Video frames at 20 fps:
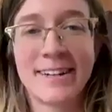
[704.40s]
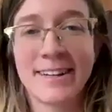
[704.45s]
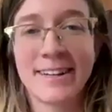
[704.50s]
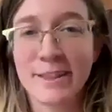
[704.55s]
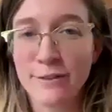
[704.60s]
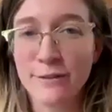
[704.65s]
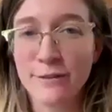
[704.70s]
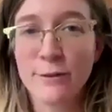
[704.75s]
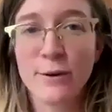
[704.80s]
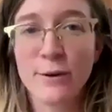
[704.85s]

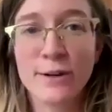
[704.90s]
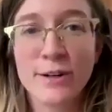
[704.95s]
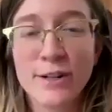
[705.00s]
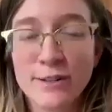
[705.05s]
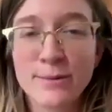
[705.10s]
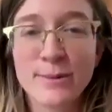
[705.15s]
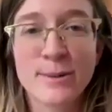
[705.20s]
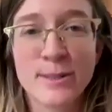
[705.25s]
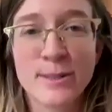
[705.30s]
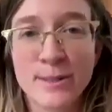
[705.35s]
right? The Four
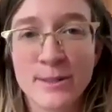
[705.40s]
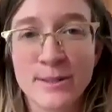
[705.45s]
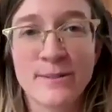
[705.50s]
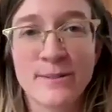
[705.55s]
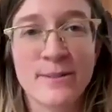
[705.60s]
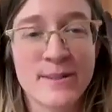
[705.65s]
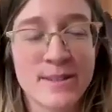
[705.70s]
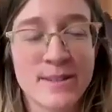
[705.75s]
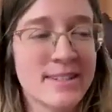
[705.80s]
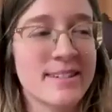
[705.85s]
Noble
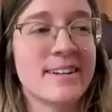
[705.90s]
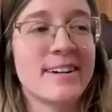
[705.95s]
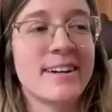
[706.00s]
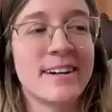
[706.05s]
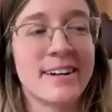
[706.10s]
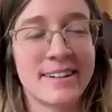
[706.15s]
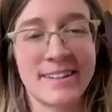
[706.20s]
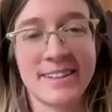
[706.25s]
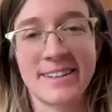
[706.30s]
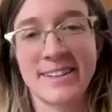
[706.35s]
Truths,
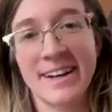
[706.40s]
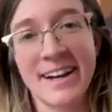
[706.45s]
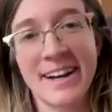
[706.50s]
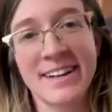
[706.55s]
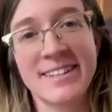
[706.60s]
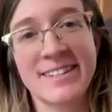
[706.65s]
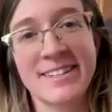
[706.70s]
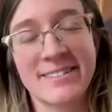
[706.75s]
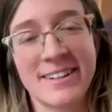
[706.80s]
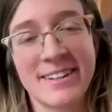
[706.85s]
the
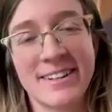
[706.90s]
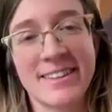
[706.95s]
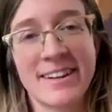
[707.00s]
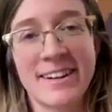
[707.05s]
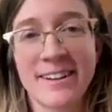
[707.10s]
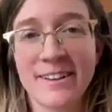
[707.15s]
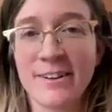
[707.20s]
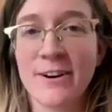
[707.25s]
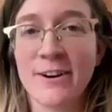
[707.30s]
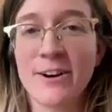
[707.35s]
last door at the
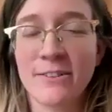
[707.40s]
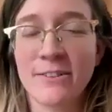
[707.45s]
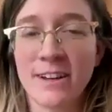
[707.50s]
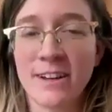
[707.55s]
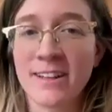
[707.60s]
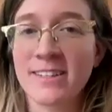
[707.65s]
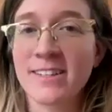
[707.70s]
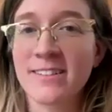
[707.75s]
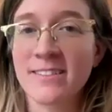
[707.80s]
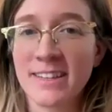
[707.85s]
end of the
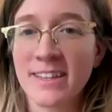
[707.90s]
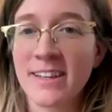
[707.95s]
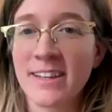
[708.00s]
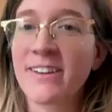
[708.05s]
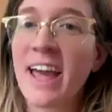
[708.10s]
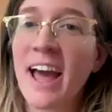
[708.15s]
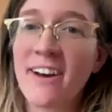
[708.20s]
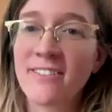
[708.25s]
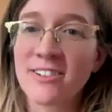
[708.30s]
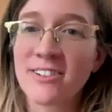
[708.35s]
hallway, something
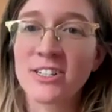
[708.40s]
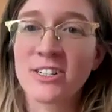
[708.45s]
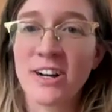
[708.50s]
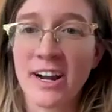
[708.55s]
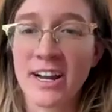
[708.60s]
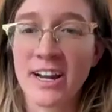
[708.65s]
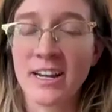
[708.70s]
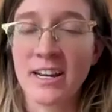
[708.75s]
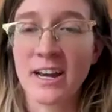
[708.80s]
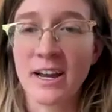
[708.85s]
that we haven't
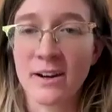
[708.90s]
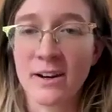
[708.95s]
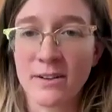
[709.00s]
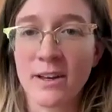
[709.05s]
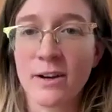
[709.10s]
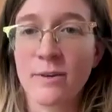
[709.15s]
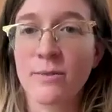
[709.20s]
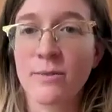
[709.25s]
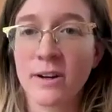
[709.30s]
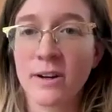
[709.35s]
tried yet,
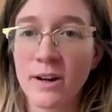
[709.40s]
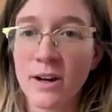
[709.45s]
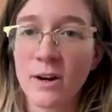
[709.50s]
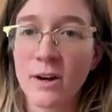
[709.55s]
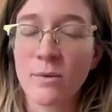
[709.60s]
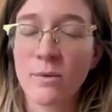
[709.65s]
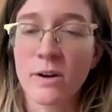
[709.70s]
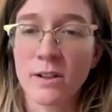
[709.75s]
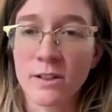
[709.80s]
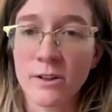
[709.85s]
or that we're
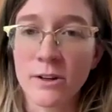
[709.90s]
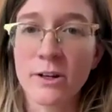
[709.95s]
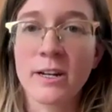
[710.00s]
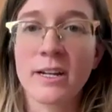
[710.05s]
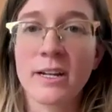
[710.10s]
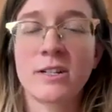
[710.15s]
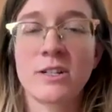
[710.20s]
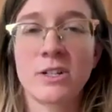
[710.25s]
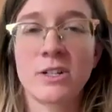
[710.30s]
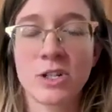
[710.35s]

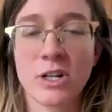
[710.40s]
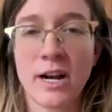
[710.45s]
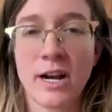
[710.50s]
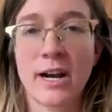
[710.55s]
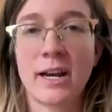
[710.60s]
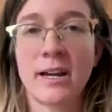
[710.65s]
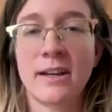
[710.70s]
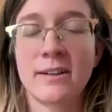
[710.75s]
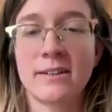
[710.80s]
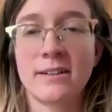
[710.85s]
learning to
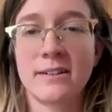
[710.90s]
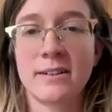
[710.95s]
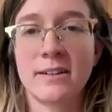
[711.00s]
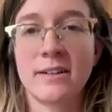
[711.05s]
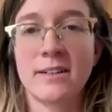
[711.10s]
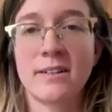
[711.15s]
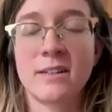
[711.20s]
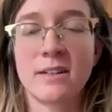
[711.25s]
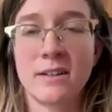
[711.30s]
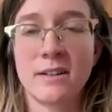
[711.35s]
try,
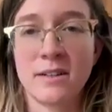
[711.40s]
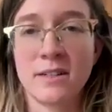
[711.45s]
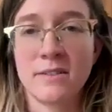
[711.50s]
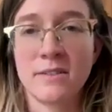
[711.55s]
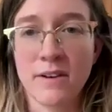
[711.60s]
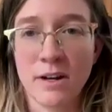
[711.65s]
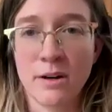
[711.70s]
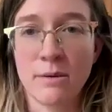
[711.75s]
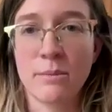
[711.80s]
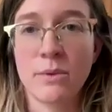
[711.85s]
to
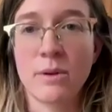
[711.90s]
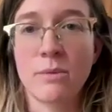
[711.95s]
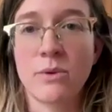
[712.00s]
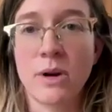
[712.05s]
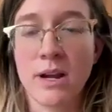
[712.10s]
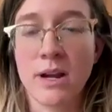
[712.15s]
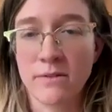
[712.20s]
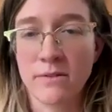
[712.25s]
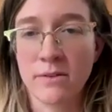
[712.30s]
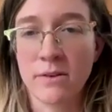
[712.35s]
develop the
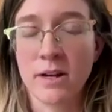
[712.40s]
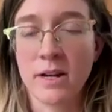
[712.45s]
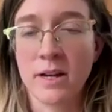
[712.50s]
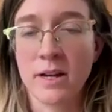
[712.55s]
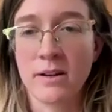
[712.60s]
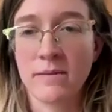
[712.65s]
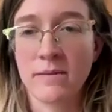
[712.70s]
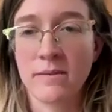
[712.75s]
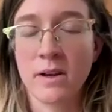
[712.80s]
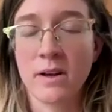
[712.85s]

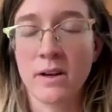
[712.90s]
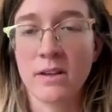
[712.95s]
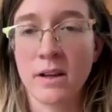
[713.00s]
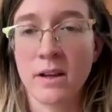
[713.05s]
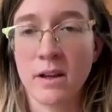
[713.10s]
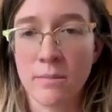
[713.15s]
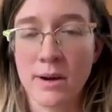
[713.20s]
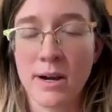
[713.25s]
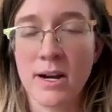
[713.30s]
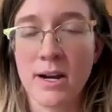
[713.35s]
bravery and the
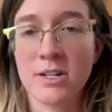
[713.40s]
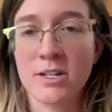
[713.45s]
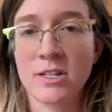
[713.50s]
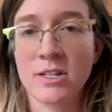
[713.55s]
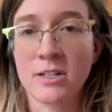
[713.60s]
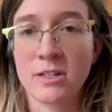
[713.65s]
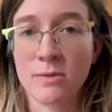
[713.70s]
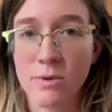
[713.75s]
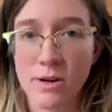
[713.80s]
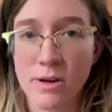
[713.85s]

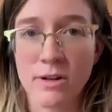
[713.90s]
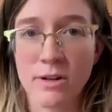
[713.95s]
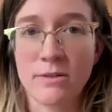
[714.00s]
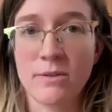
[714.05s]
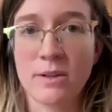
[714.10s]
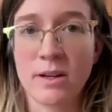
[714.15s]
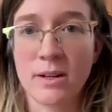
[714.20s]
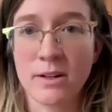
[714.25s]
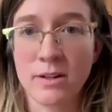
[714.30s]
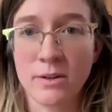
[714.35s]
compassion to walk
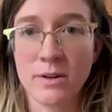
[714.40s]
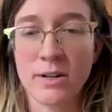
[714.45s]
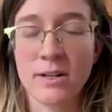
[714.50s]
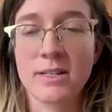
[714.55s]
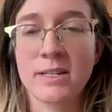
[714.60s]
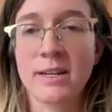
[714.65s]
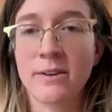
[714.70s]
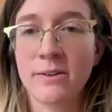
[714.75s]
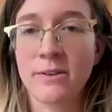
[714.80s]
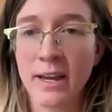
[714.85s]
through that door.
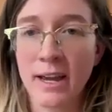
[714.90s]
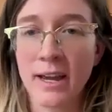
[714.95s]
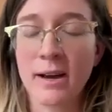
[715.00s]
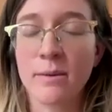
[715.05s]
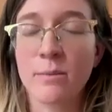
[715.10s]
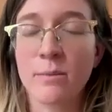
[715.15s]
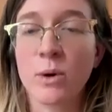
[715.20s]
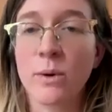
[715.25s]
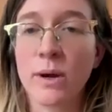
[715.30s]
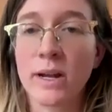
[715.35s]
Say, okay,
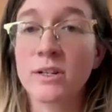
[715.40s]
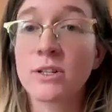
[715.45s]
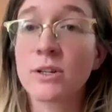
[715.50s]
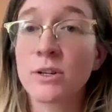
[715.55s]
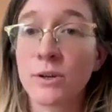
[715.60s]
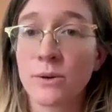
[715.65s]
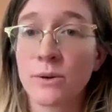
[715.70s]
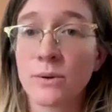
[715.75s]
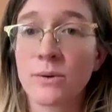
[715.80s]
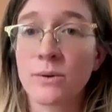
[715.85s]
I'm going
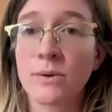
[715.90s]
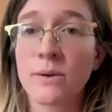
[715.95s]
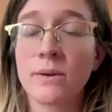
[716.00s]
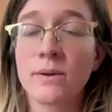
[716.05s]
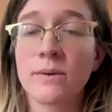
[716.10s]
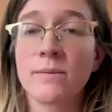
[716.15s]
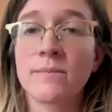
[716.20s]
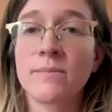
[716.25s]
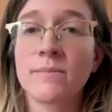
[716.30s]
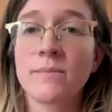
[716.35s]
to
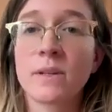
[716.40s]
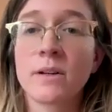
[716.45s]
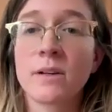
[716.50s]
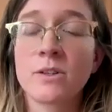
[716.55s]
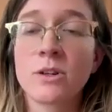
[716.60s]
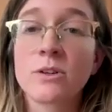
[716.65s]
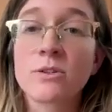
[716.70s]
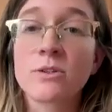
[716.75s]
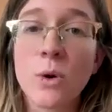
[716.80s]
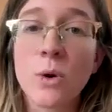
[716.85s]

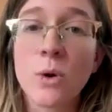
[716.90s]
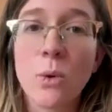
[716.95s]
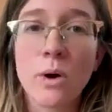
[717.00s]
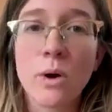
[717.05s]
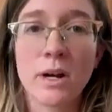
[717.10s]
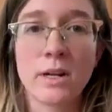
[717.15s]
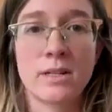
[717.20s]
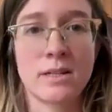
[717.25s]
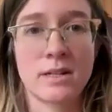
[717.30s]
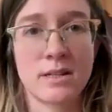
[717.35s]
turn
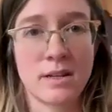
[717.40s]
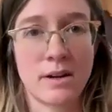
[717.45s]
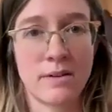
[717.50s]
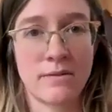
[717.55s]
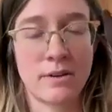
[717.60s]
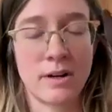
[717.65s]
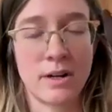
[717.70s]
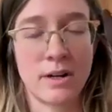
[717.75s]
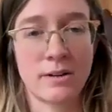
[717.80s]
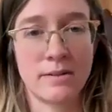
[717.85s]
towards the
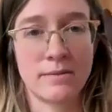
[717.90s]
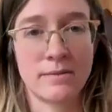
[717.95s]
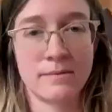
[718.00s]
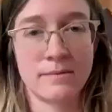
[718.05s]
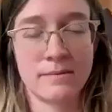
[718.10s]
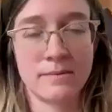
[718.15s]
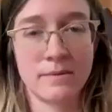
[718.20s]
suffering.